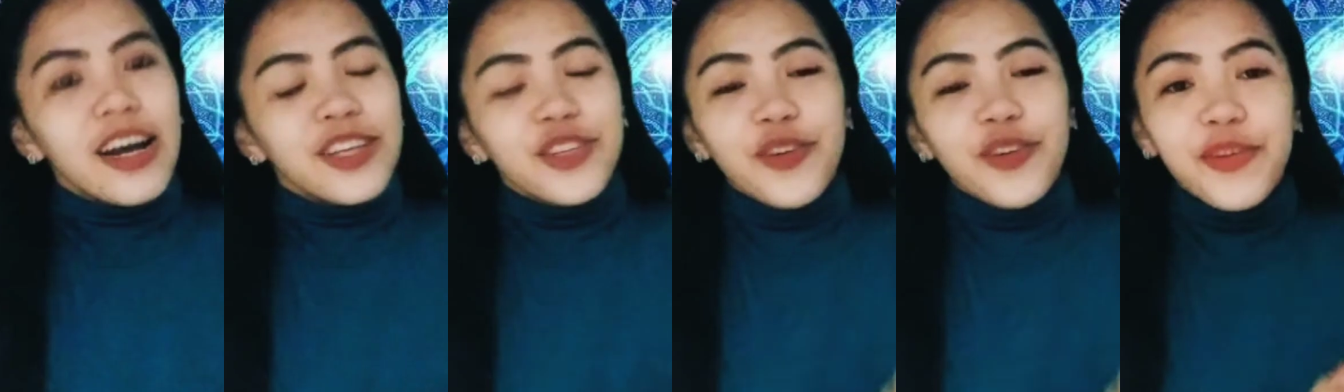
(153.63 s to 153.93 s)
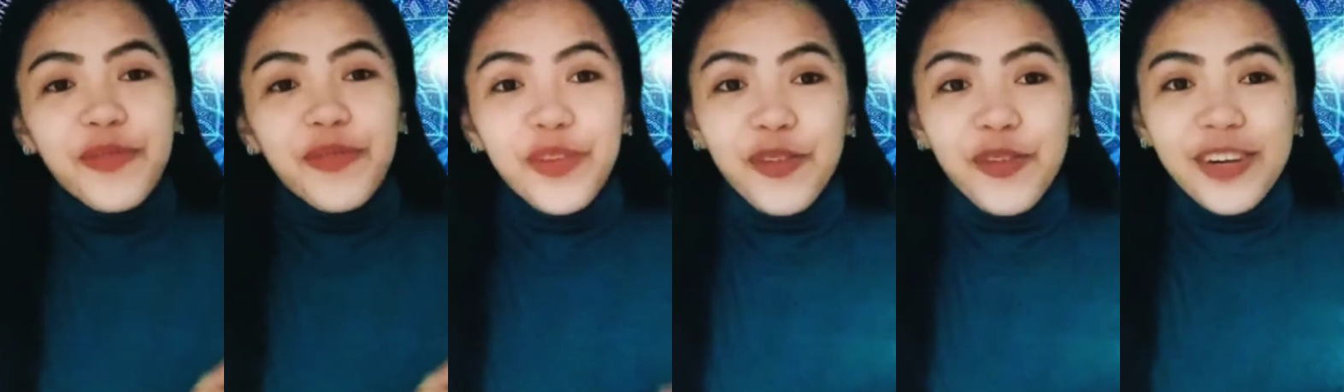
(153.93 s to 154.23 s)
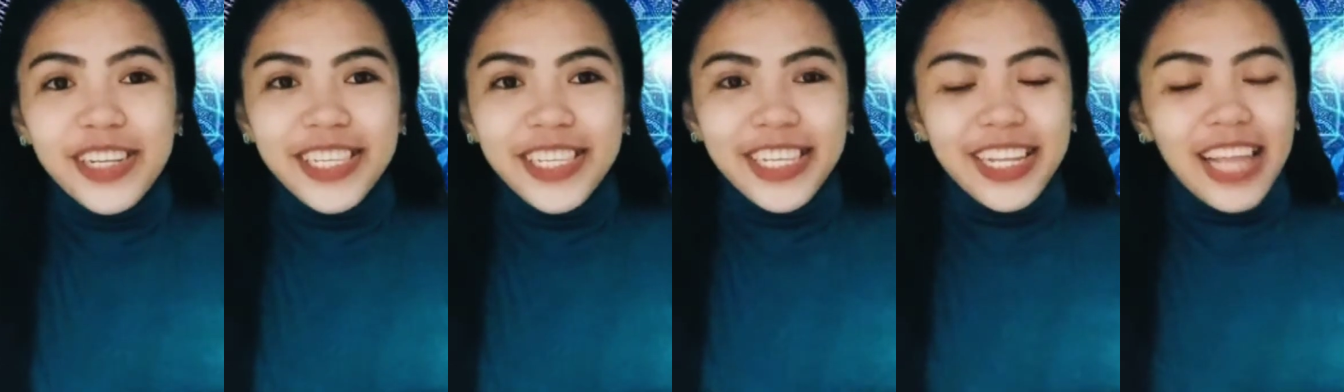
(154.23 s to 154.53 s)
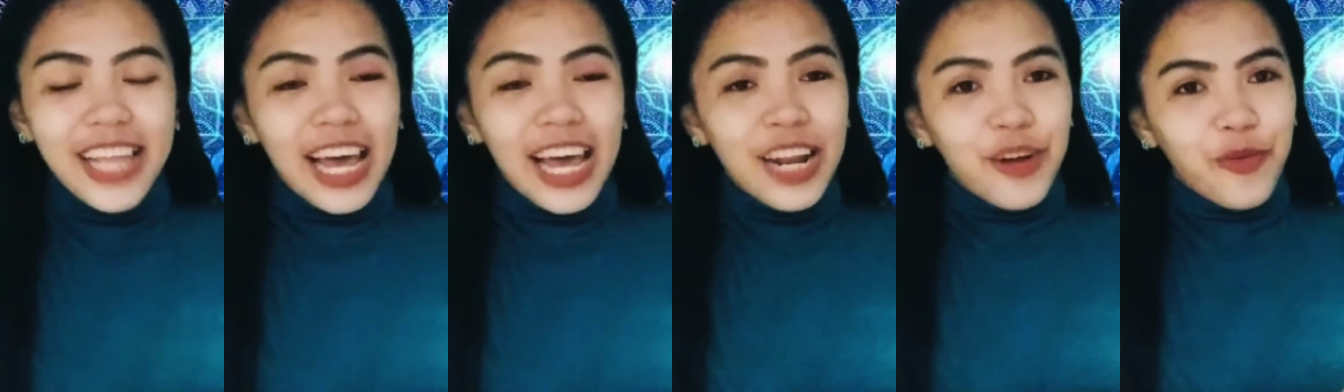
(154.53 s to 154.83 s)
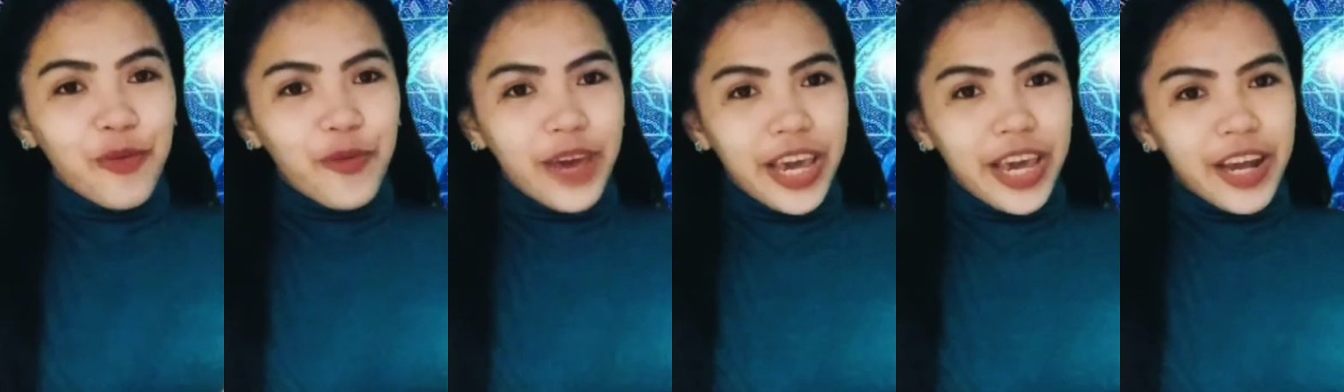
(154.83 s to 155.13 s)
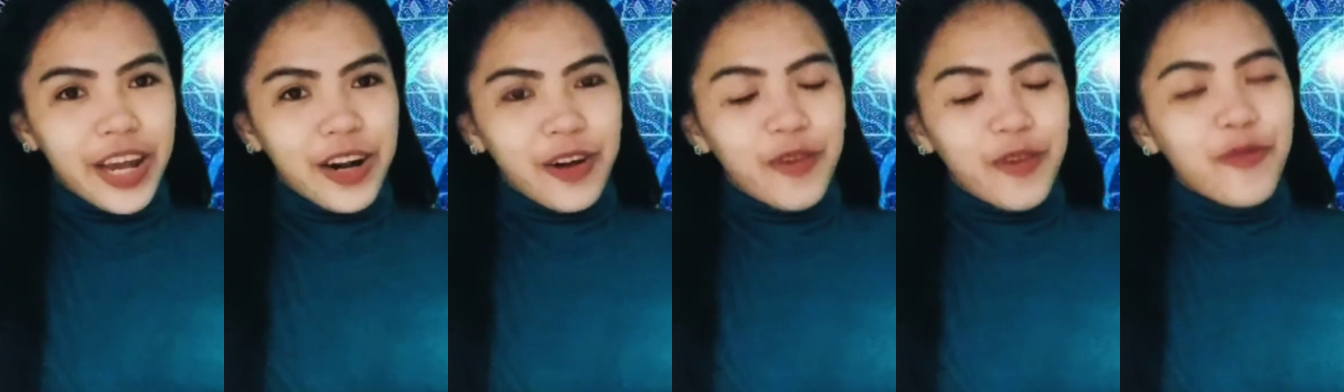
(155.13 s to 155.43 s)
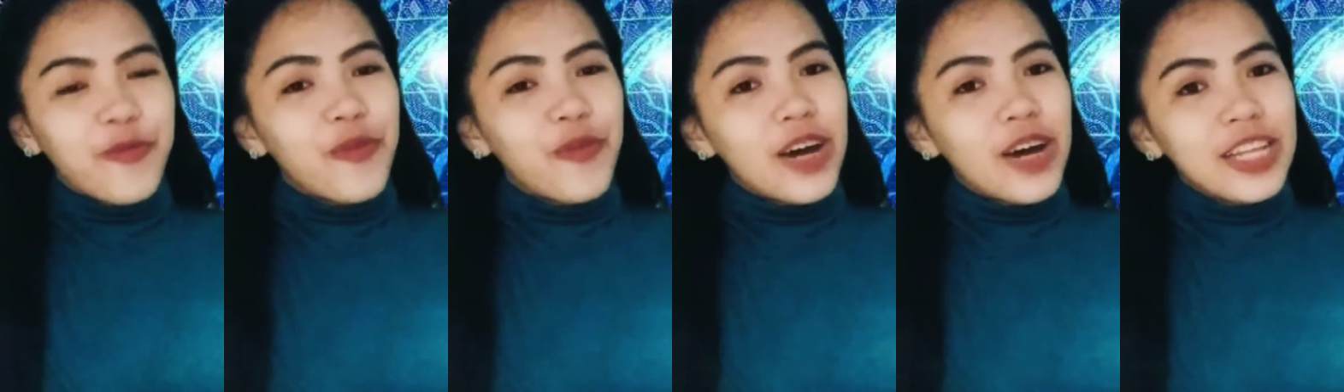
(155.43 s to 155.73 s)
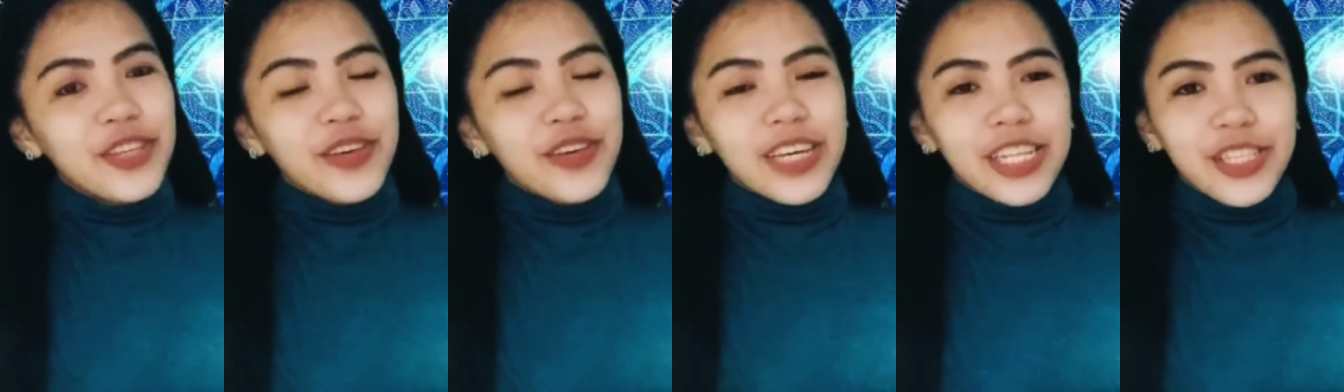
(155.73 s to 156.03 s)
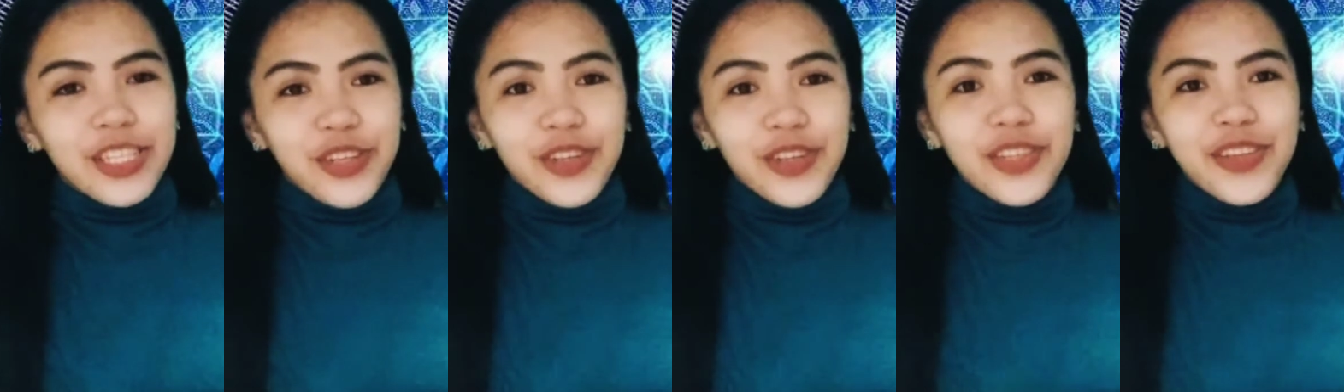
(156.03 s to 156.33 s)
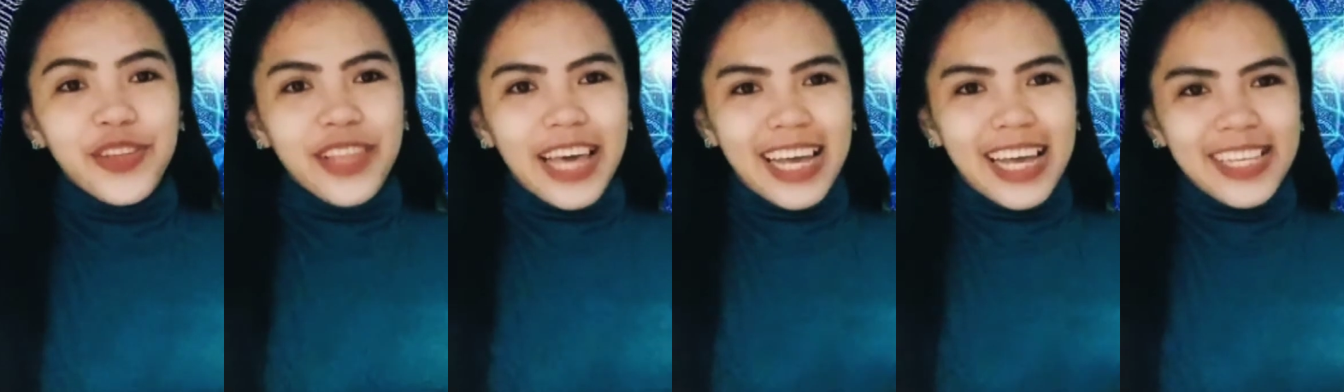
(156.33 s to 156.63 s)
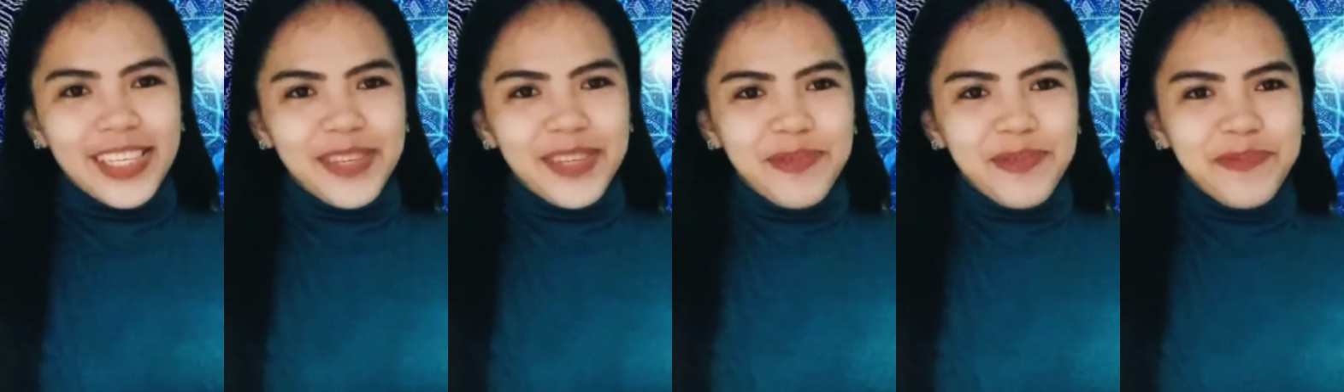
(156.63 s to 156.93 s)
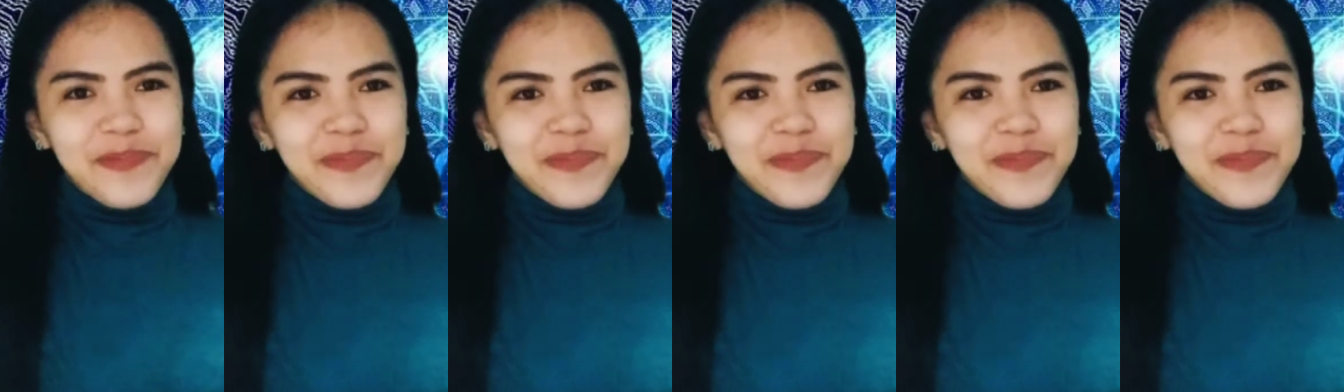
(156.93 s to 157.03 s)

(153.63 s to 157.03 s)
So if you are still unaware of what you can do to this,